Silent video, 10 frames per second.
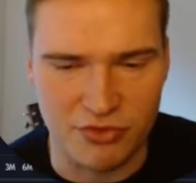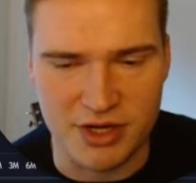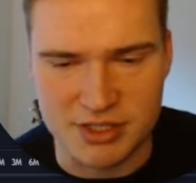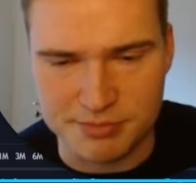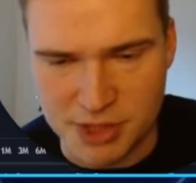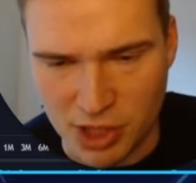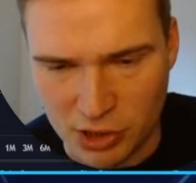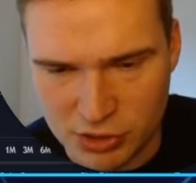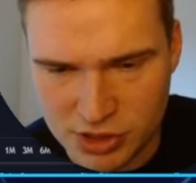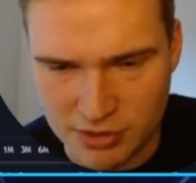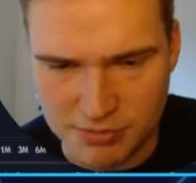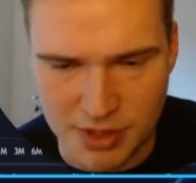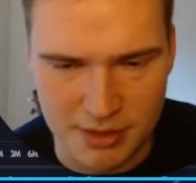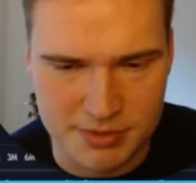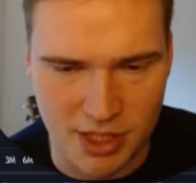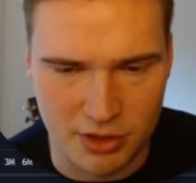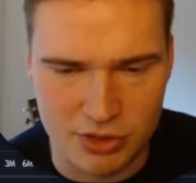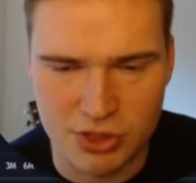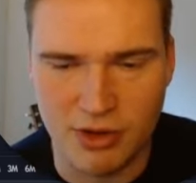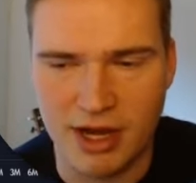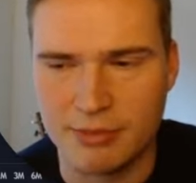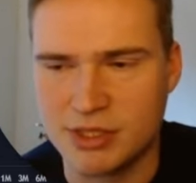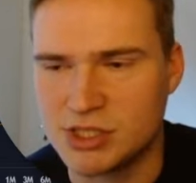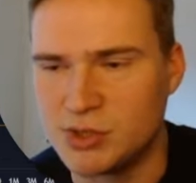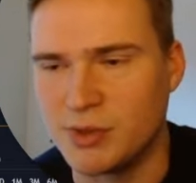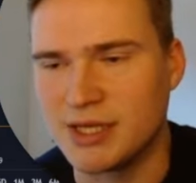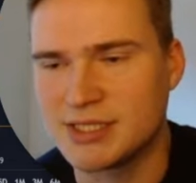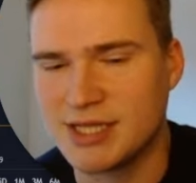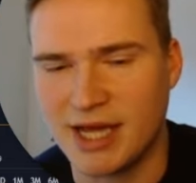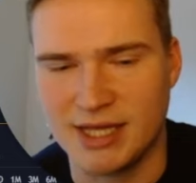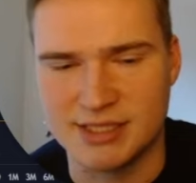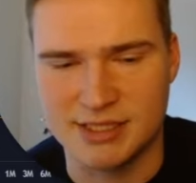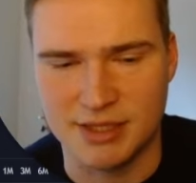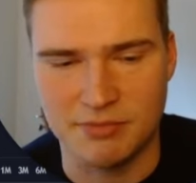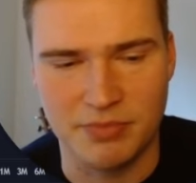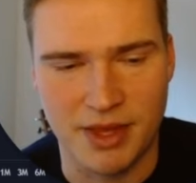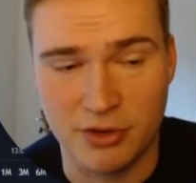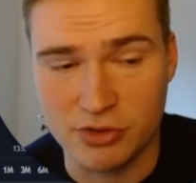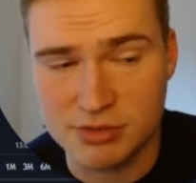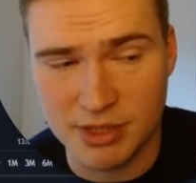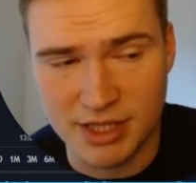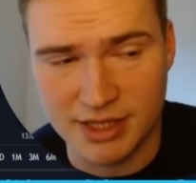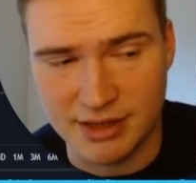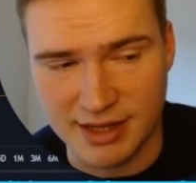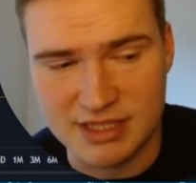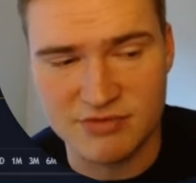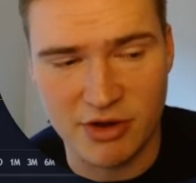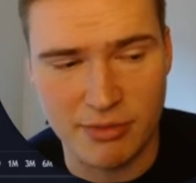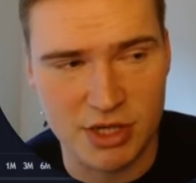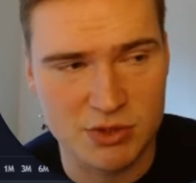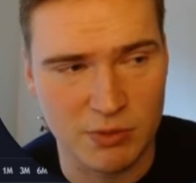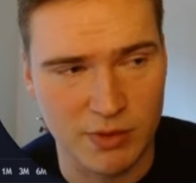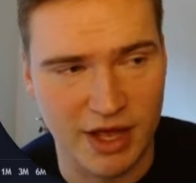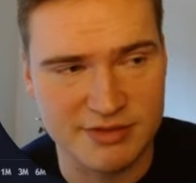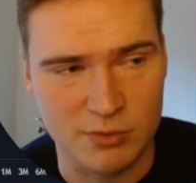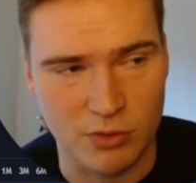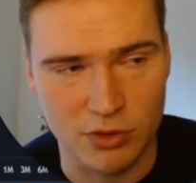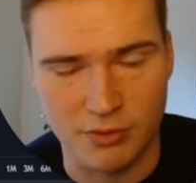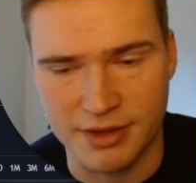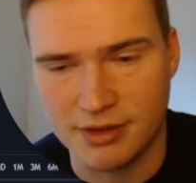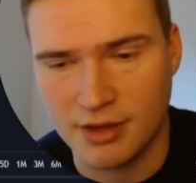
There's a psychological element to it, and ultimately, that's very much what we have to work with.